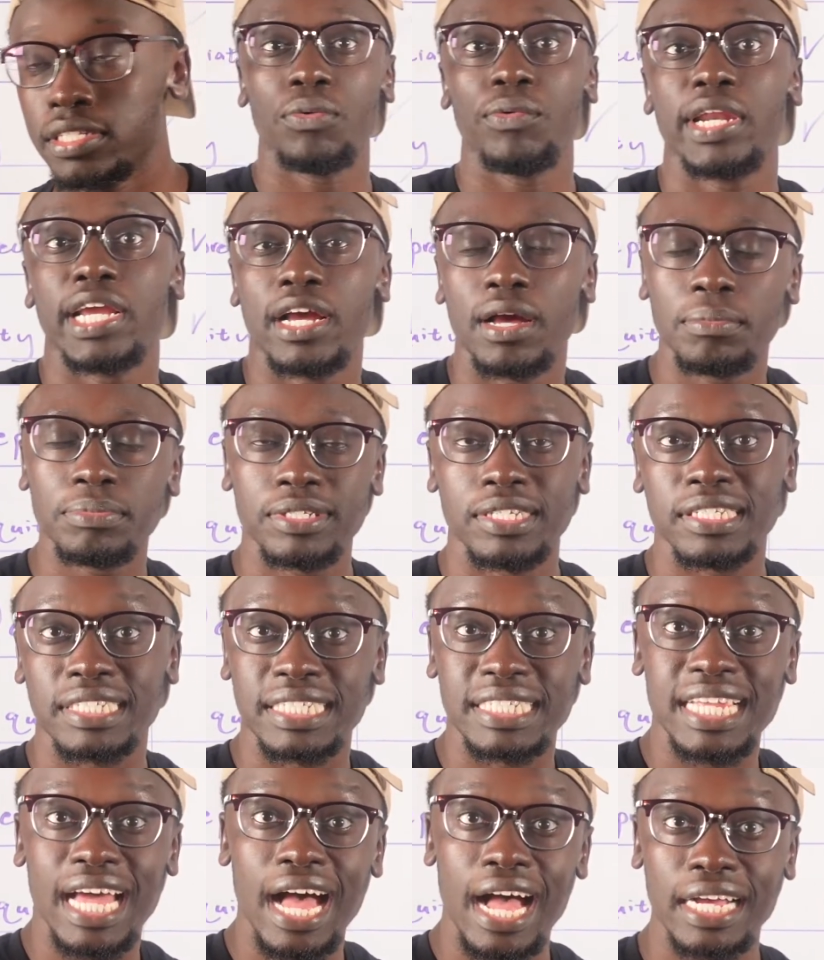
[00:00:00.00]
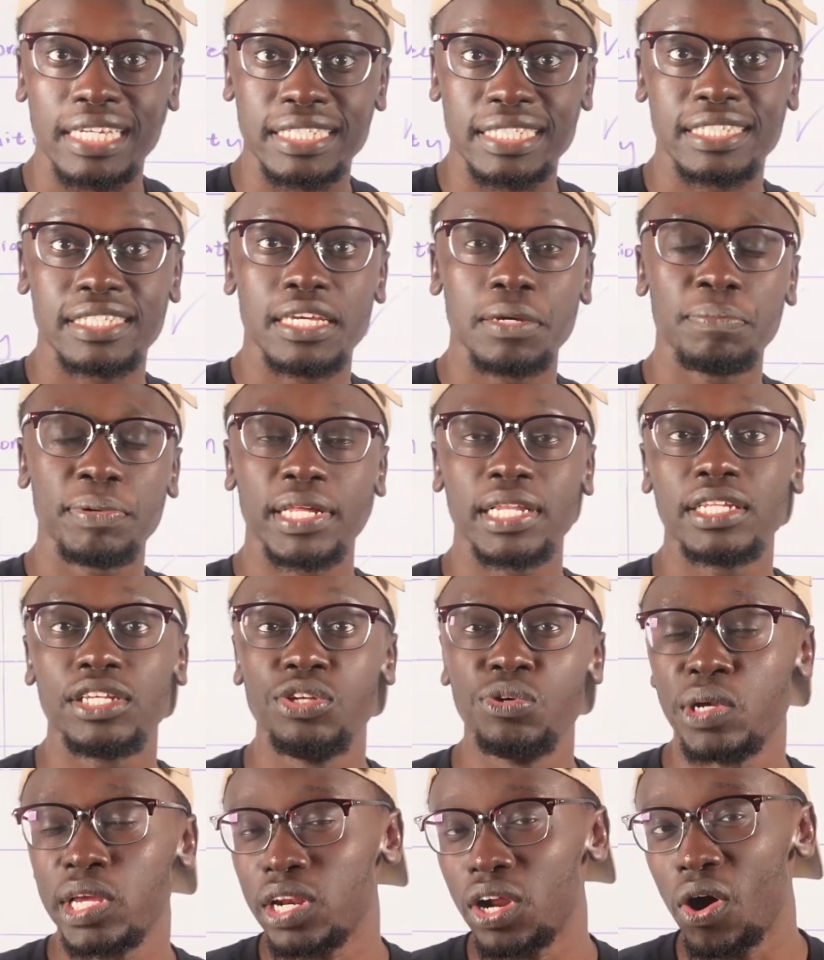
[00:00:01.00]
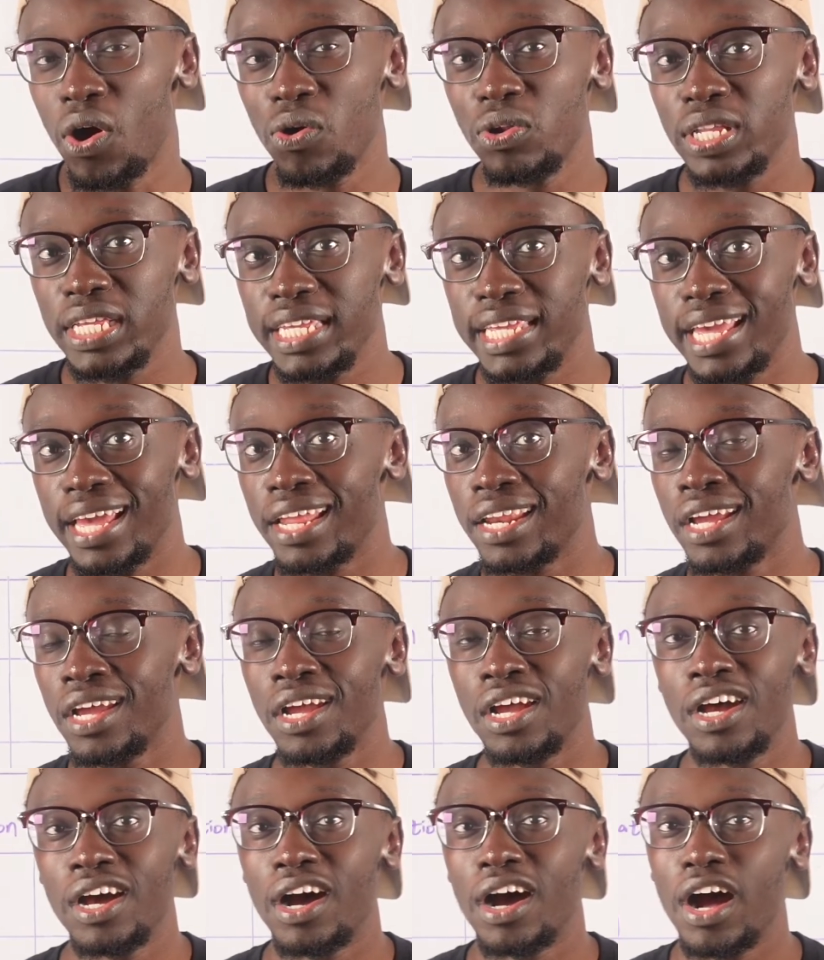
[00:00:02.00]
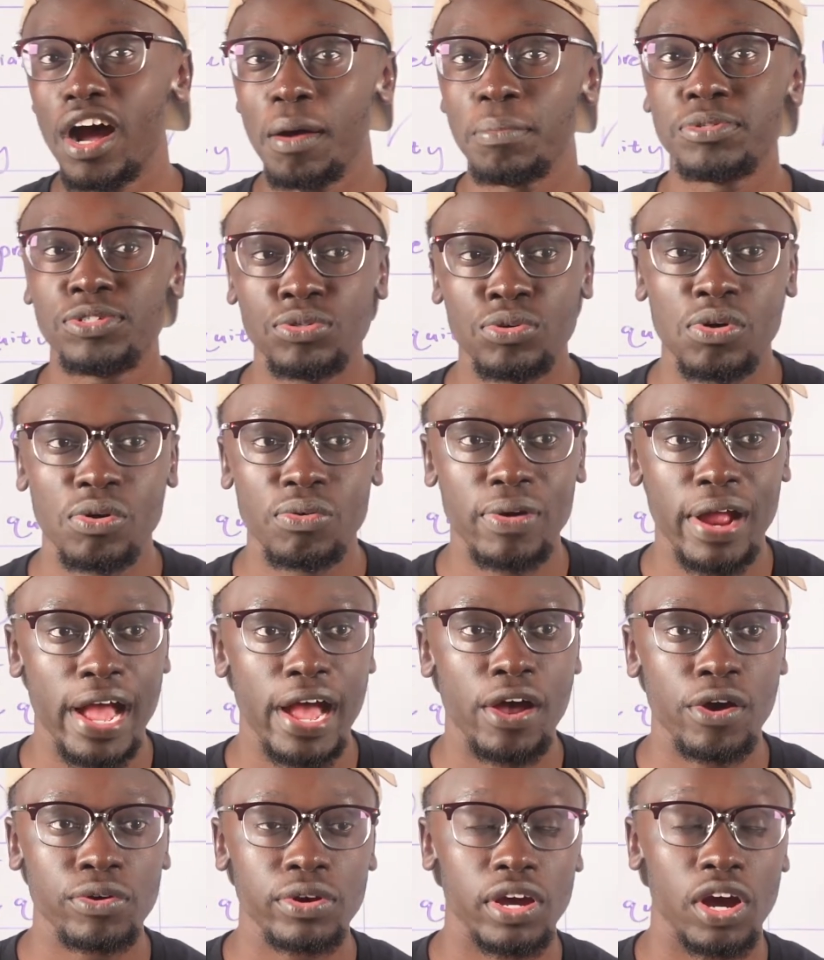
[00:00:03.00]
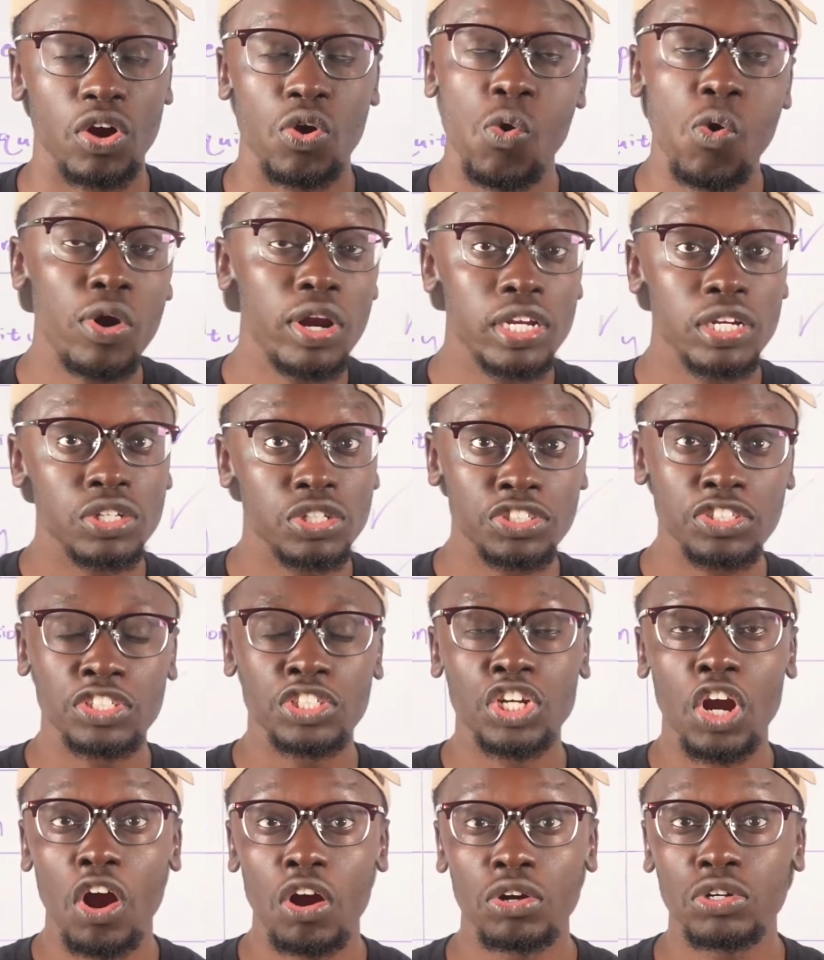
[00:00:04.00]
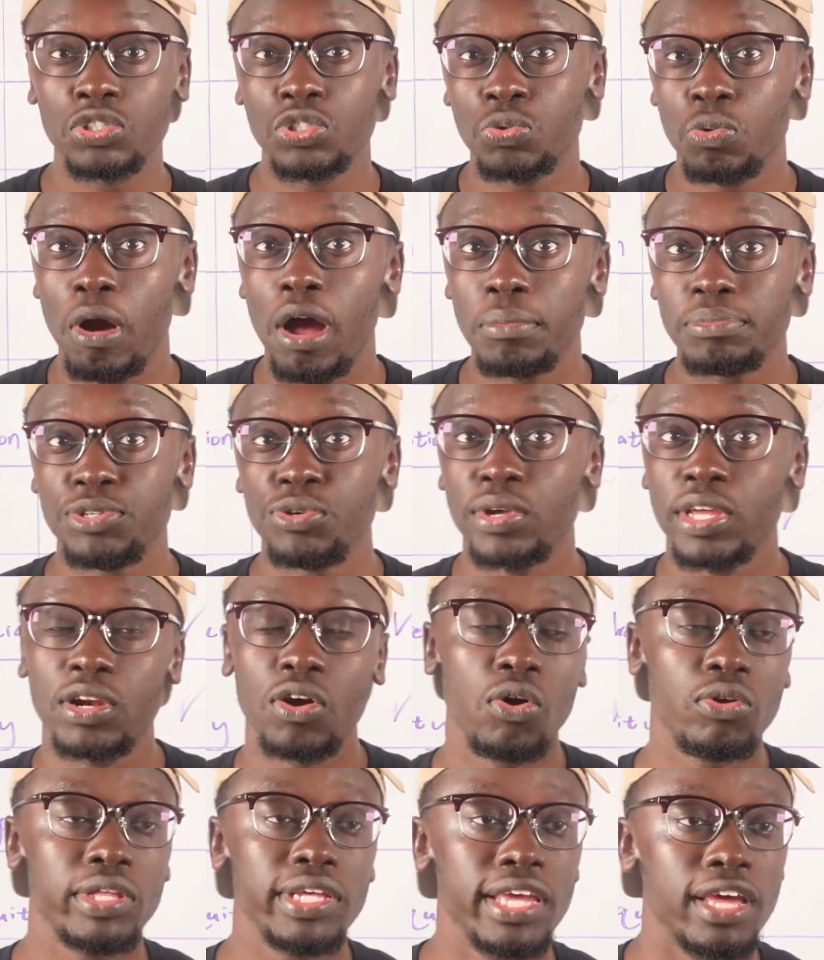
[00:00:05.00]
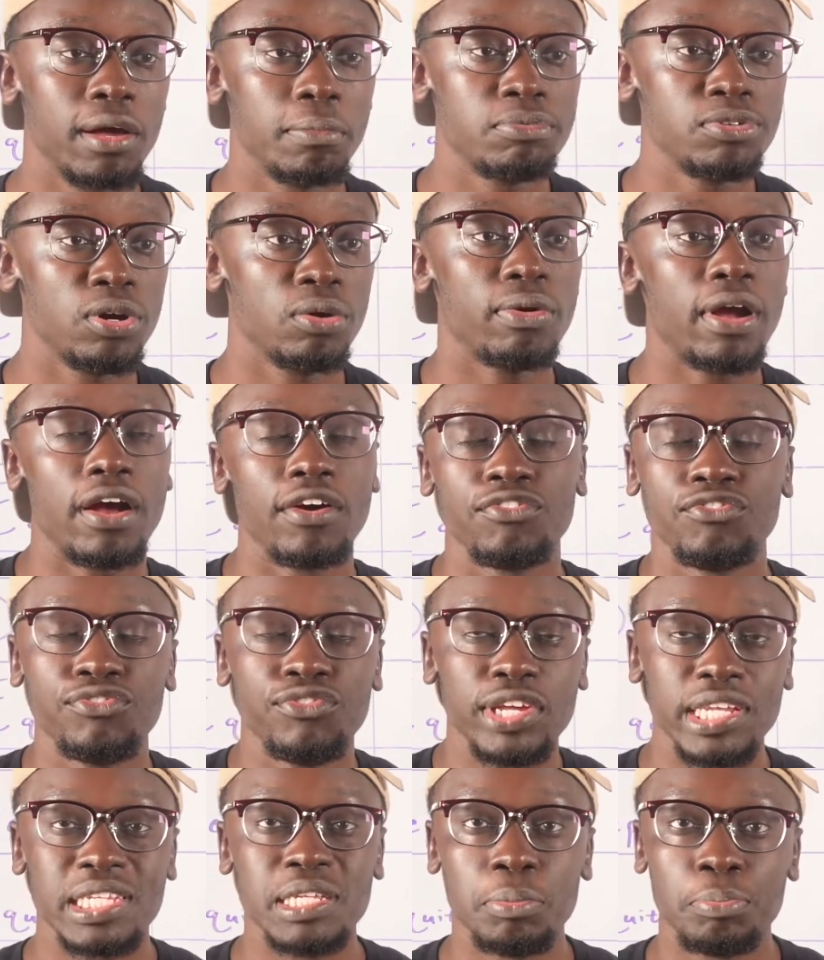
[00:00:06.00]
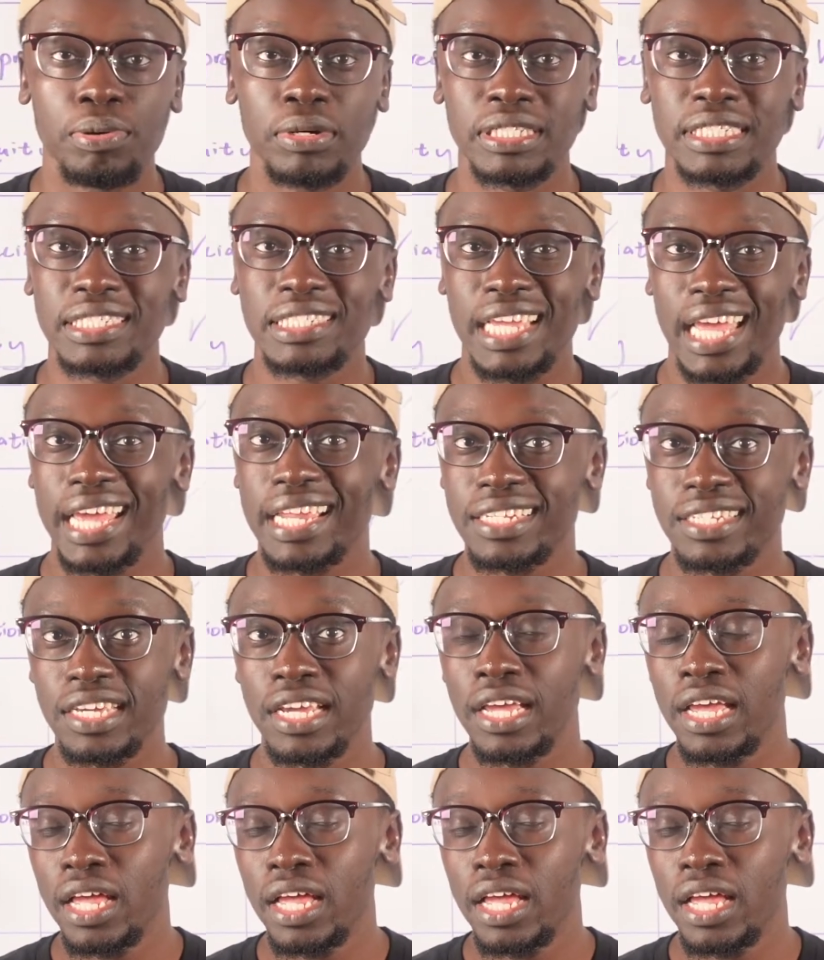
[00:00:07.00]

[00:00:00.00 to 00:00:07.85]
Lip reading: And when it comes to stocks, typically you can only get up to around, according to Charles Schwab's, you can only get up to around 50%